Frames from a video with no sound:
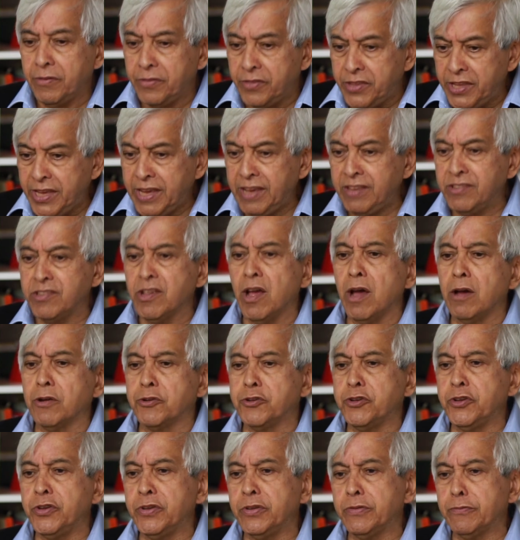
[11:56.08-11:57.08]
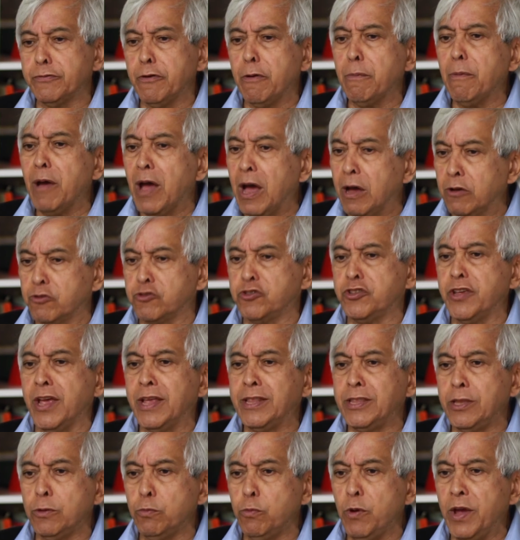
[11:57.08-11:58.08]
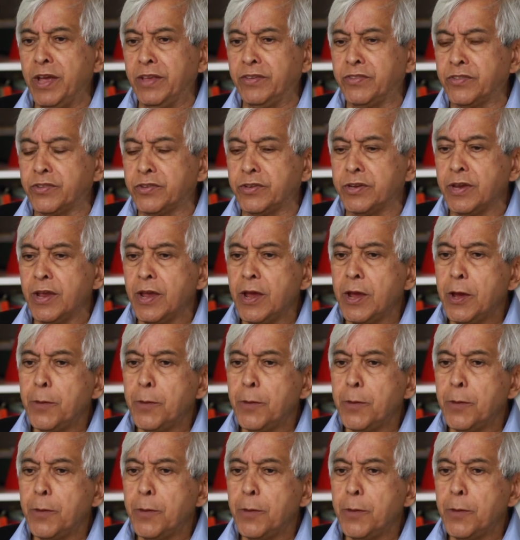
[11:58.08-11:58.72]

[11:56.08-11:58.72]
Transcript: these artists from outside the West,